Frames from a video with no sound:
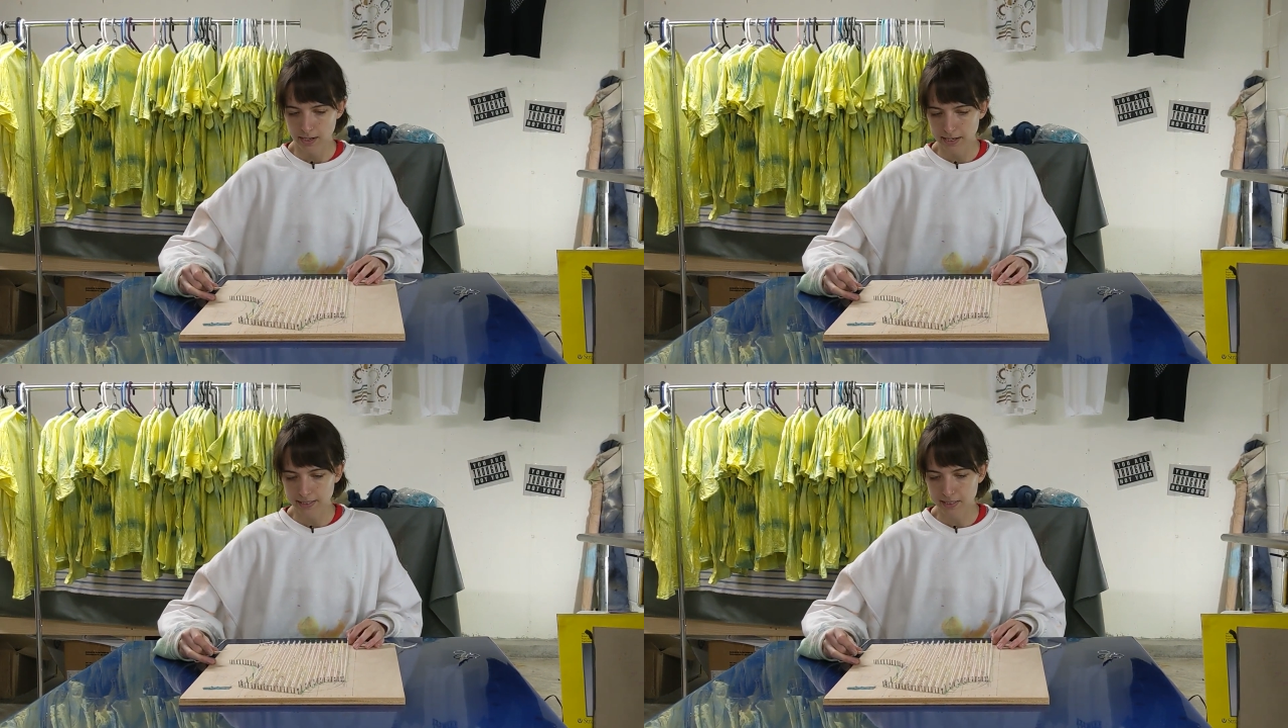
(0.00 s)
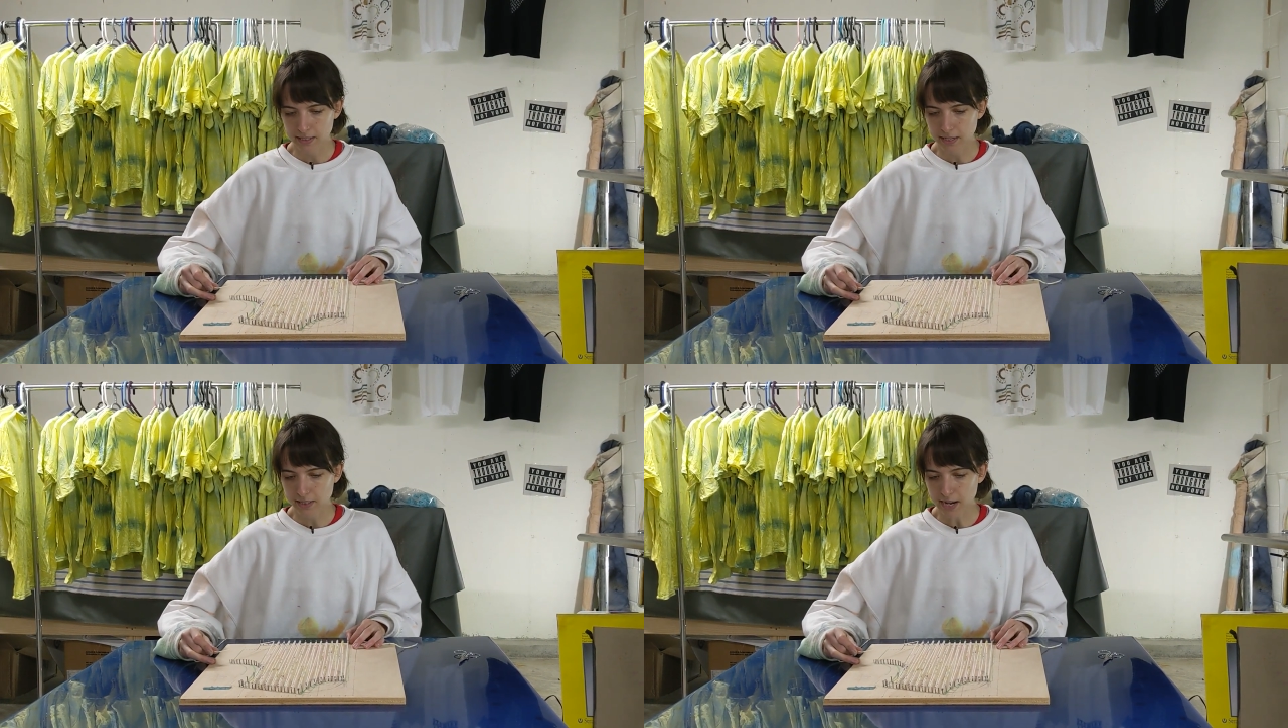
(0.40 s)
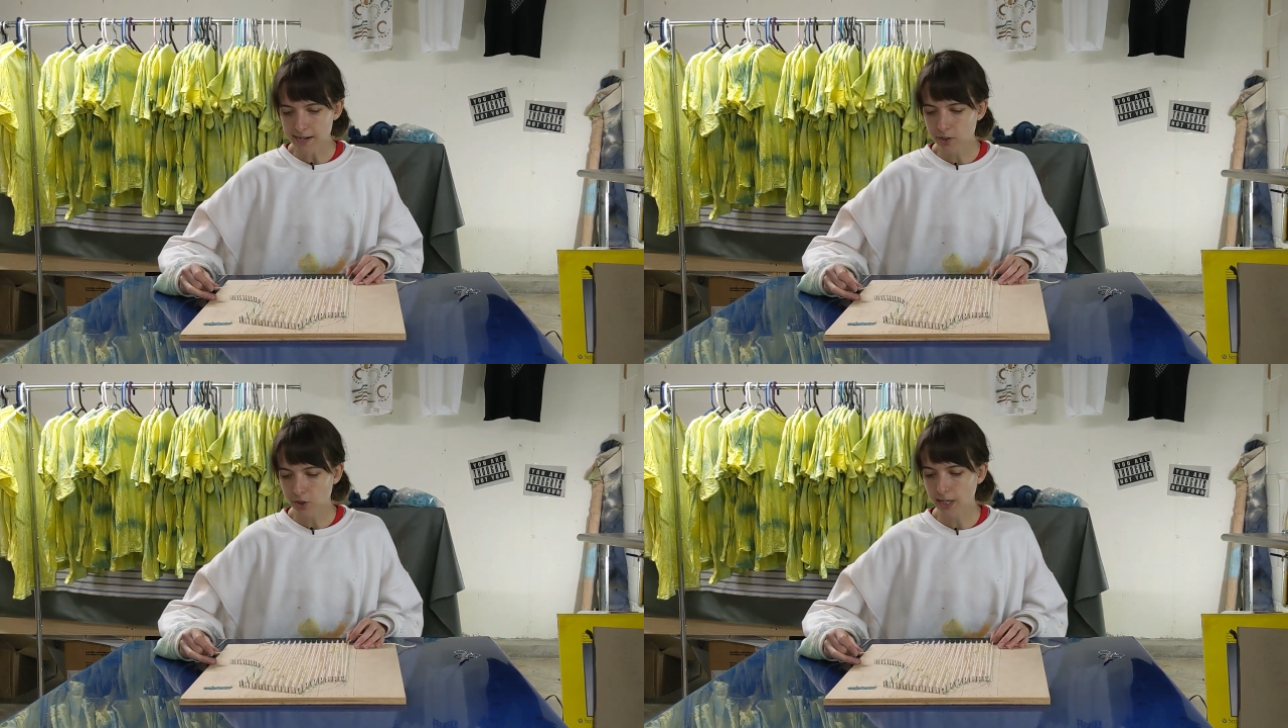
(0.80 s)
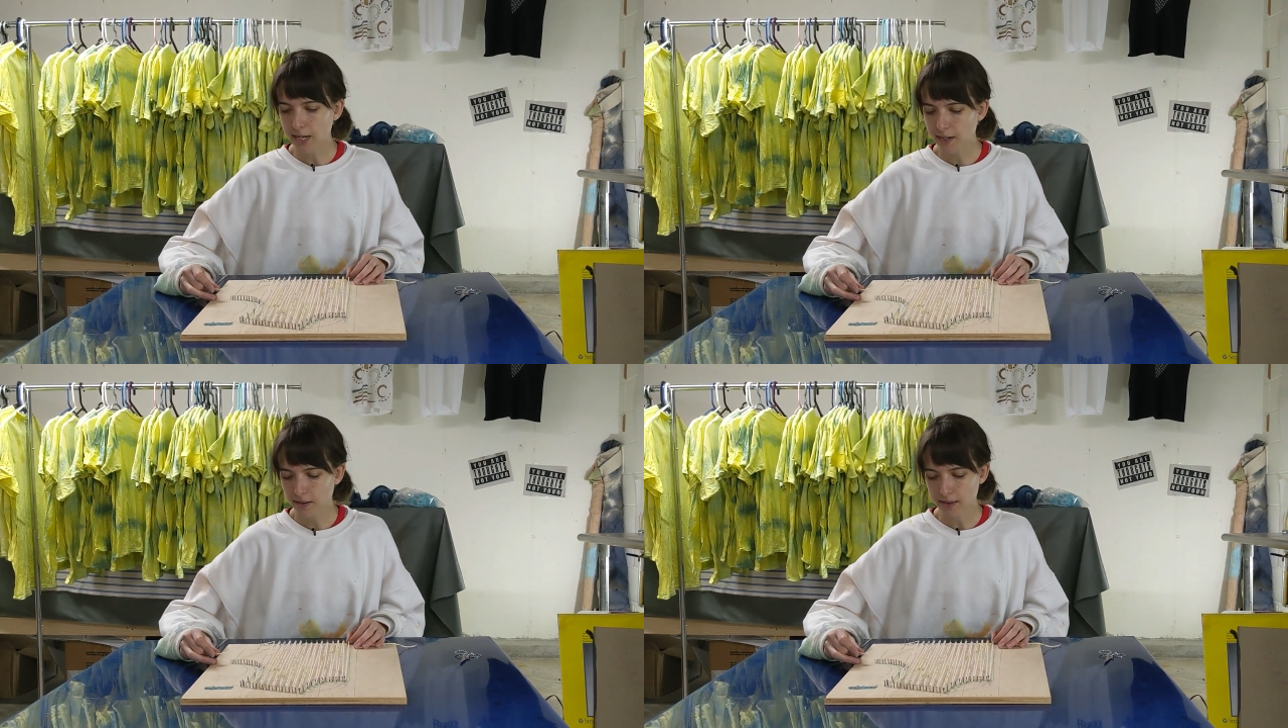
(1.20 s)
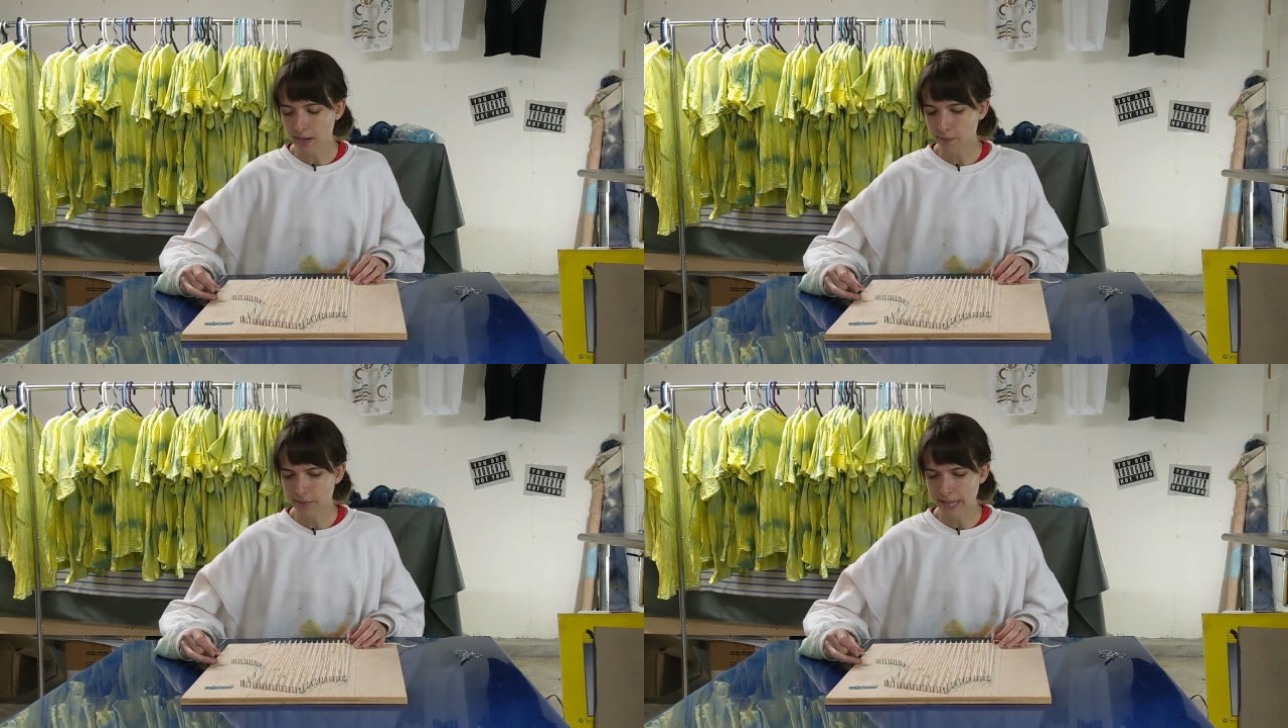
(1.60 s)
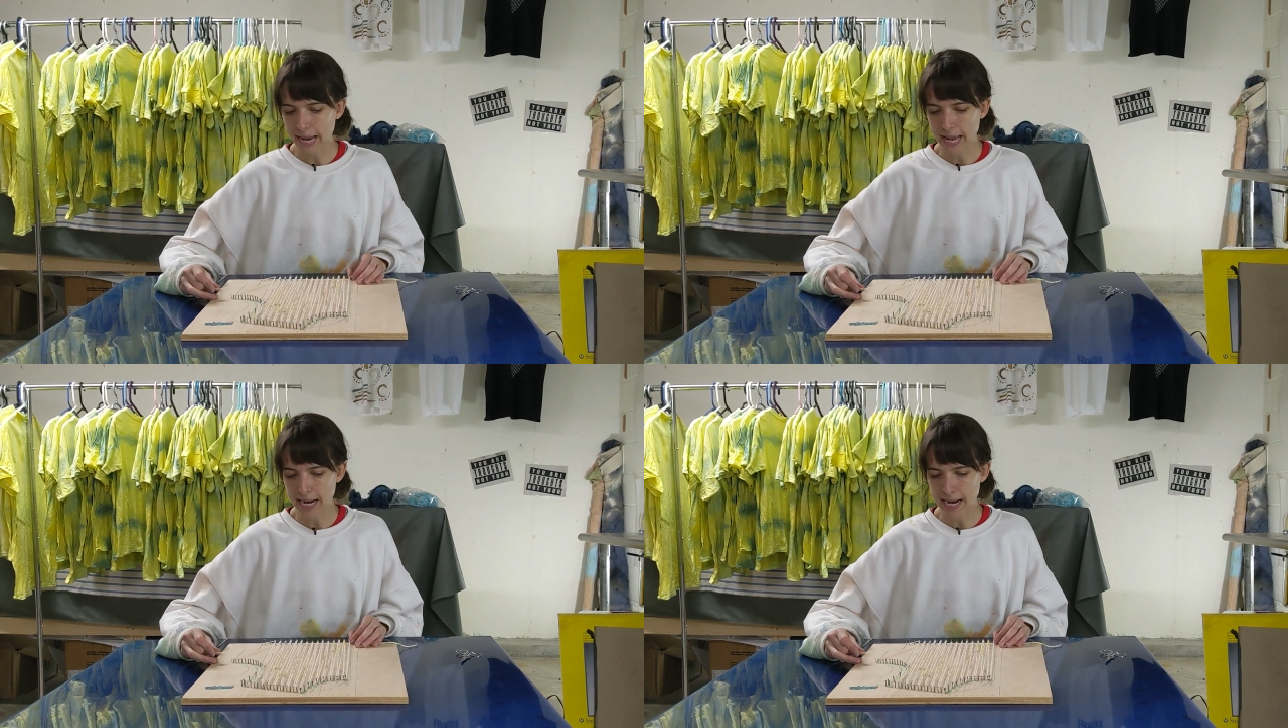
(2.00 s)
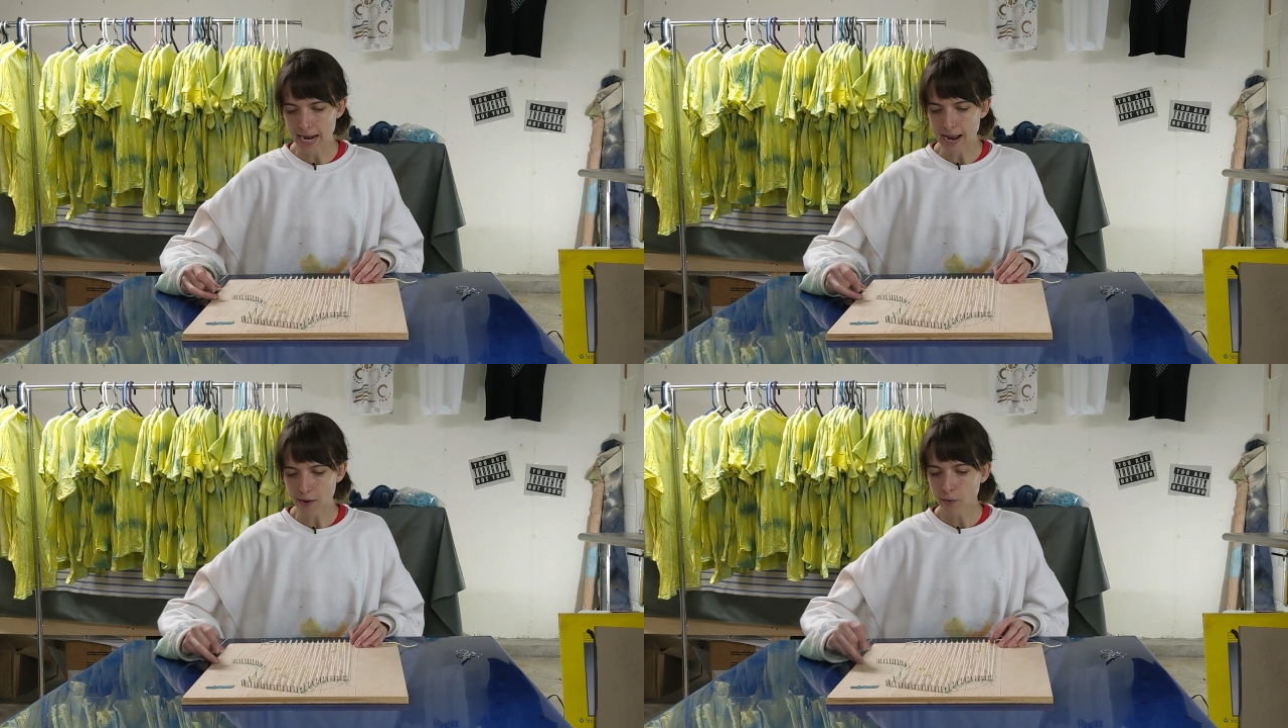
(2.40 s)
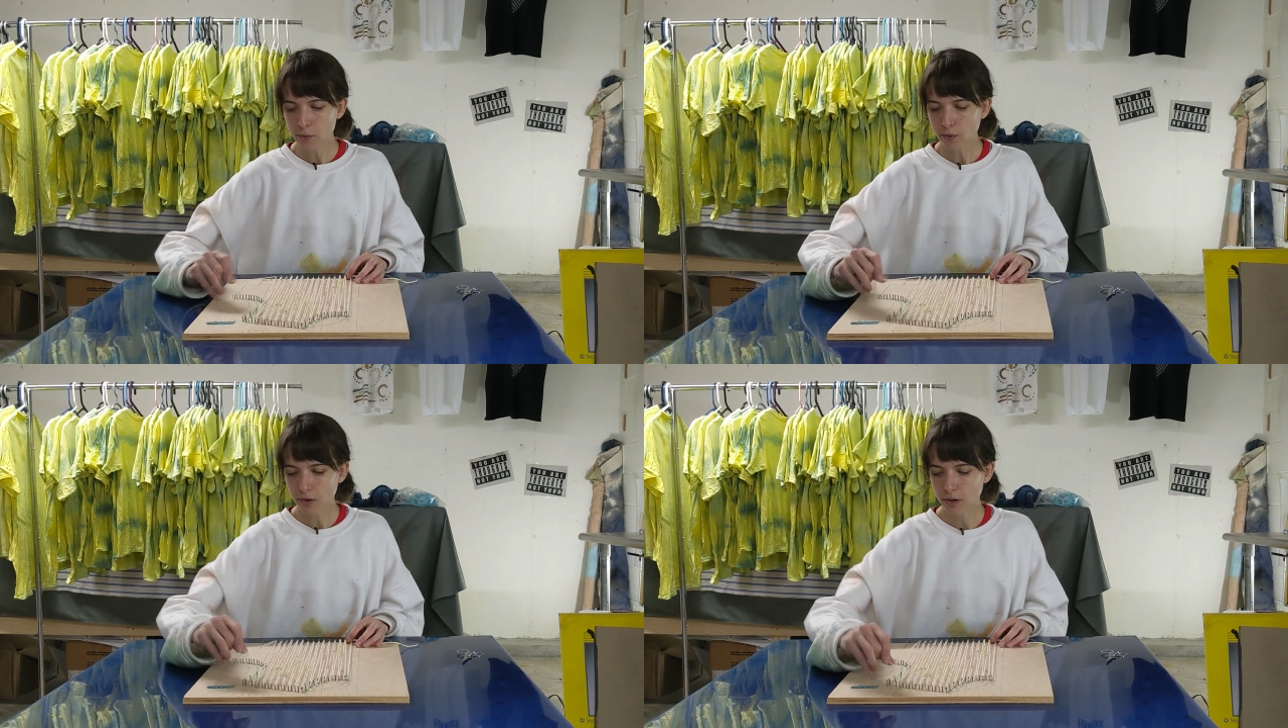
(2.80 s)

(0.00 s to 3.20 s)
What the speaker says: it's kind of tricky to like plan it out.